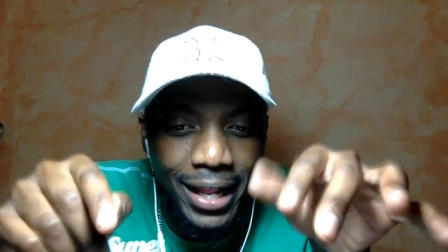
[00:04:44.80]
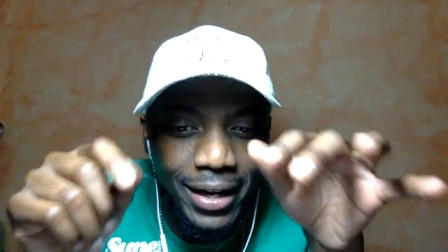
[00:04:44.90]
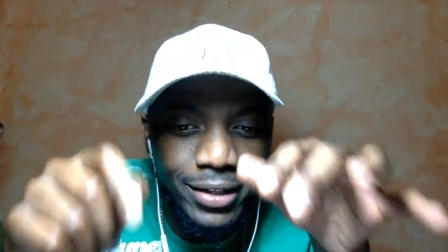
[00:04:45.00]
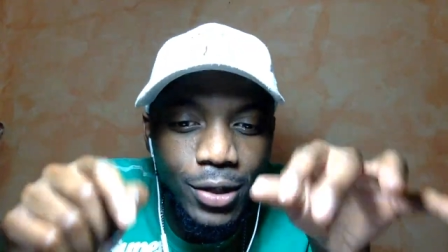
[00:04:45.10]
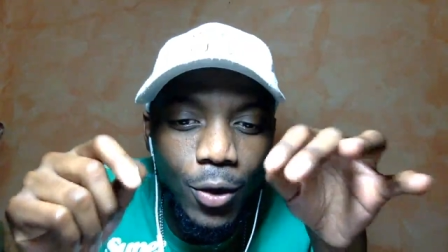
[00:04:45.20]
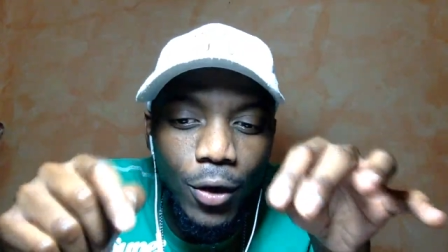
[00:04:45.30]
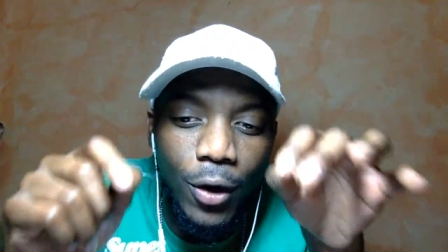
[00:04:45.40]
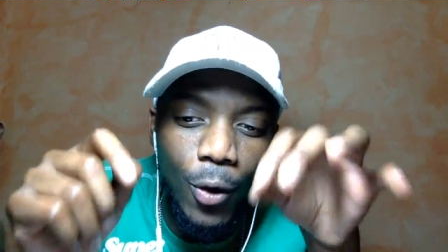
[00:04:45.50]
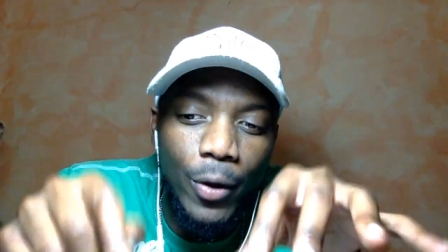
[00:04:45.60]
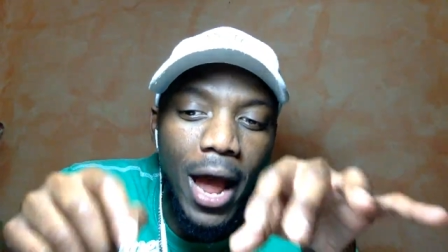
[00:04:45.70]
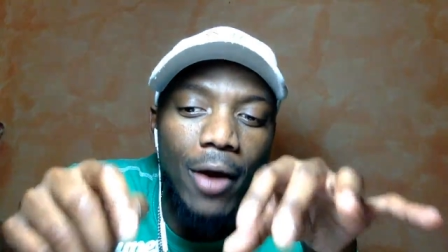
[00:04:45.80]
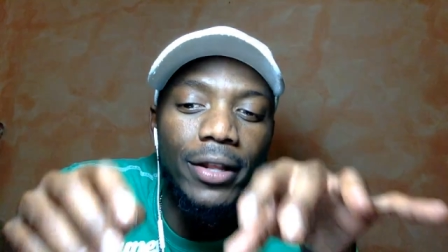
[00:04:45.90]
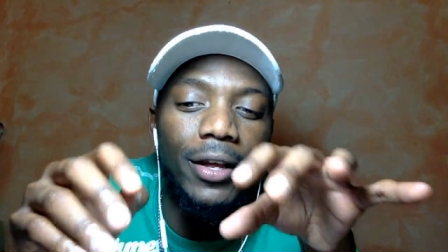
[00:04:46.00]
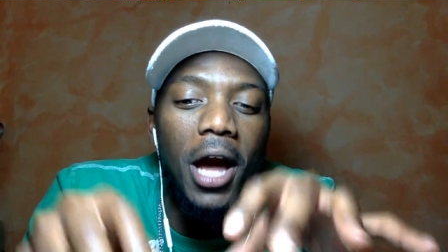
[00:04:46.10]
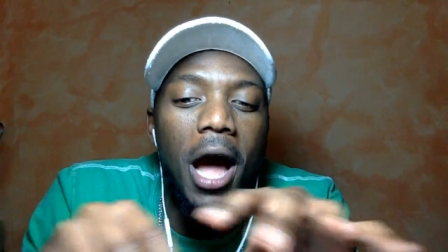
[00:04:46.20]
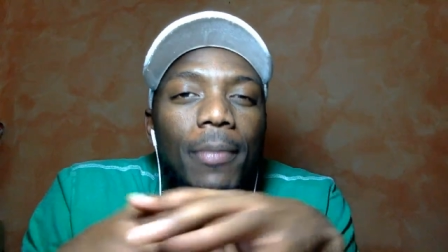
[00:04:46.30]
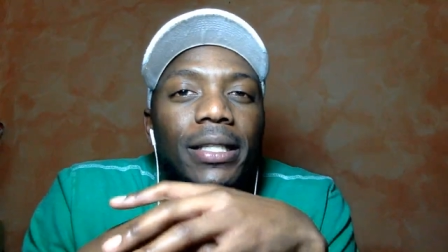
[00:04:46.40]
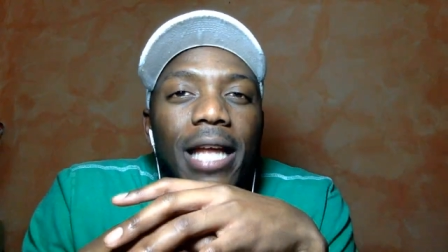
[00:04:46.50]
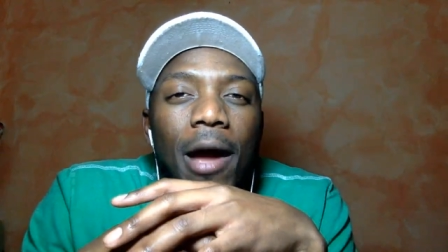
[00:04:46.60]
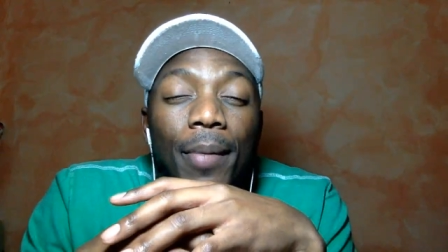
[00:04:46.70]
let's go down in the
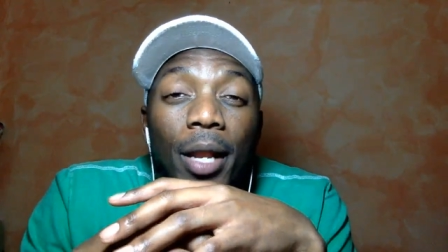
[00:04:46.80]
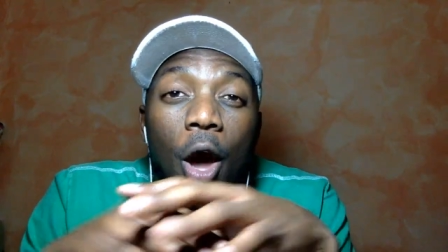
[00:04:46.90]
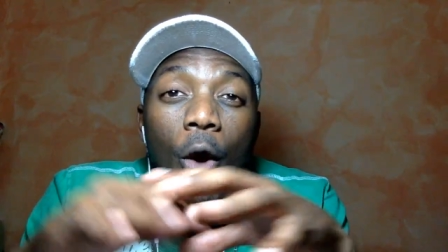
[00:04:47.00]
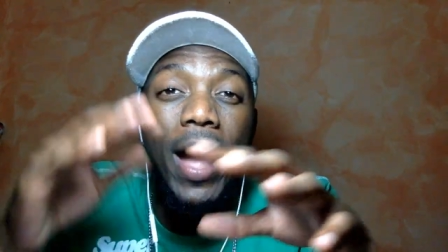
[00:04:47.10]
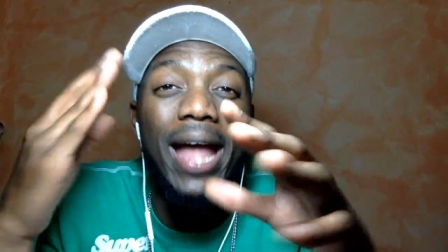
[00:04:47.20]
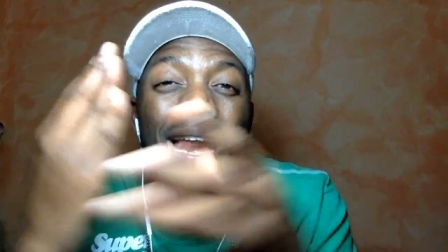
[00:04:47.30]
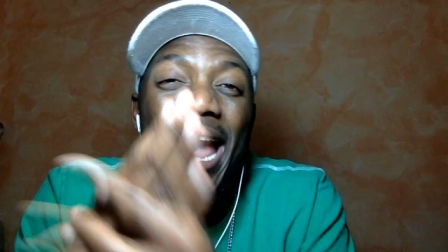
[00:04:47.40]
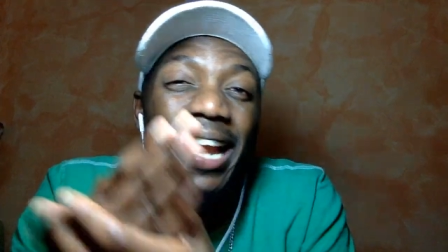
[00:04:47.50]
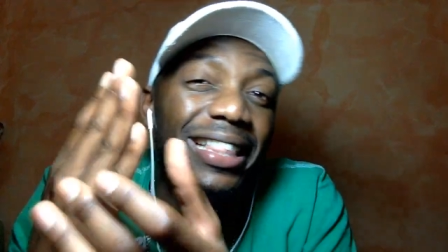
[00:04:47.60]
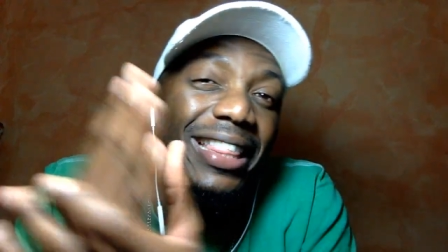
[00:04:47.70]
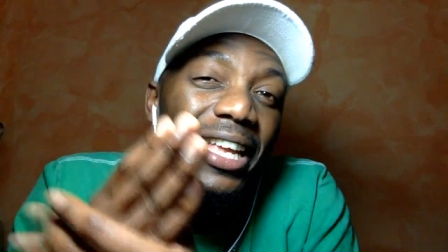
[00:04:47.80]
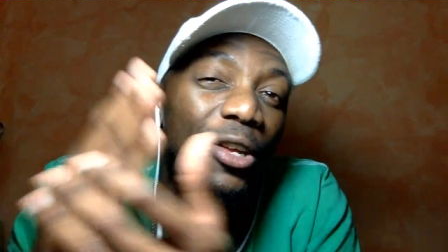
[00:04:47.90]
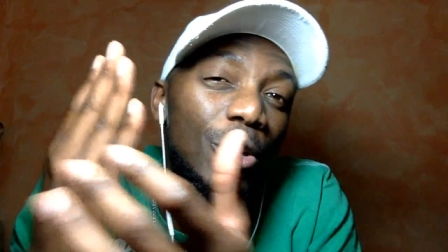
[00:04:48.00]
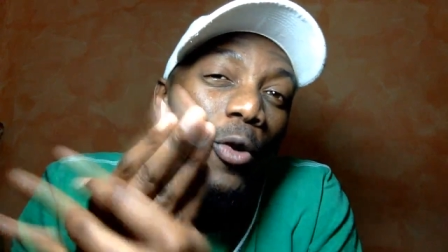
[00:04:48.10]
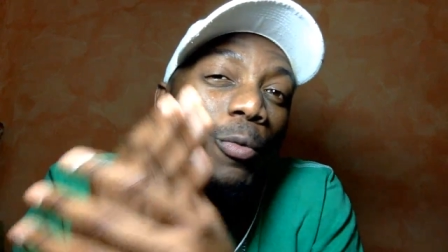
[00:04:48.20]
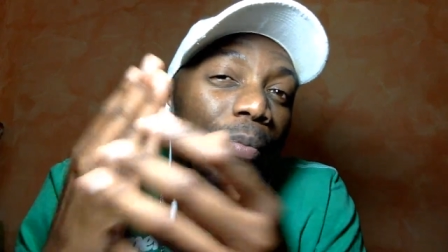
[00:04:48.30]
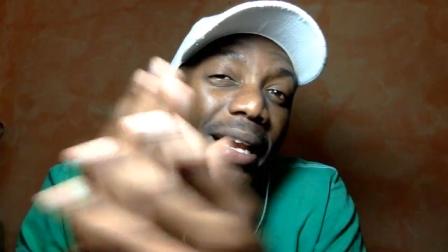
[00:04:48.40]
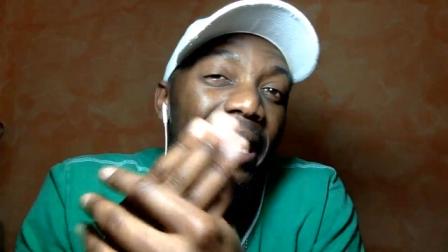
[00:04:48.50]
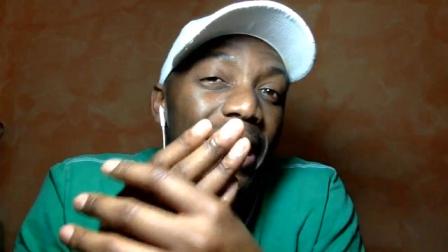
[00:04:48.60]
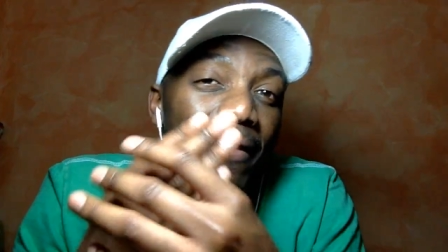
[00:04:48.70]
comments down below, and anything you don't
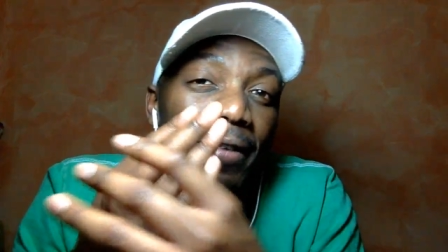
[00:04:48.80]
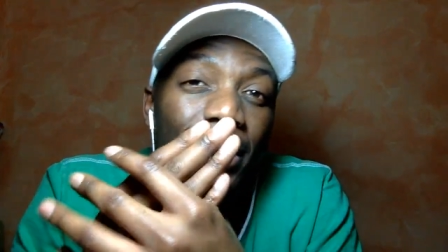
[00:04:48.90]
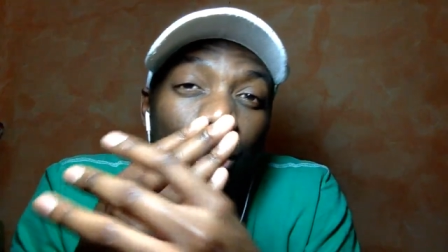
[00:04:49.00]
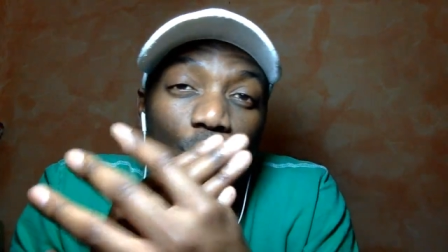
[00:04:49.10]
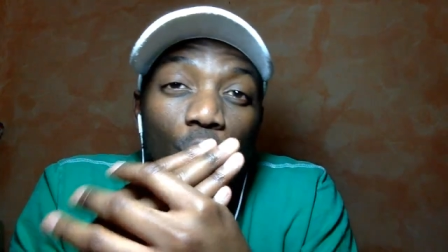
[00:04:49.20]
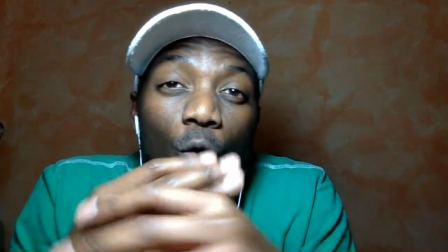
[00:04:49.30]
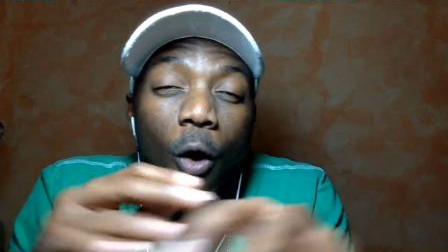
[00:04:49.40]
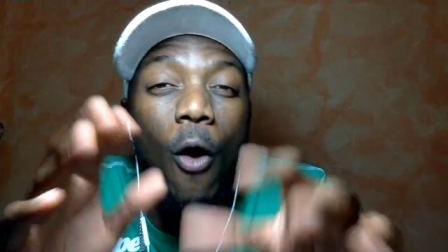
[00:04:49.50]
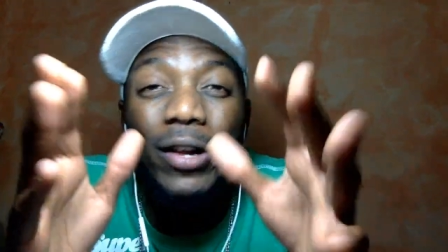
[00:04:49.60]
believe is true or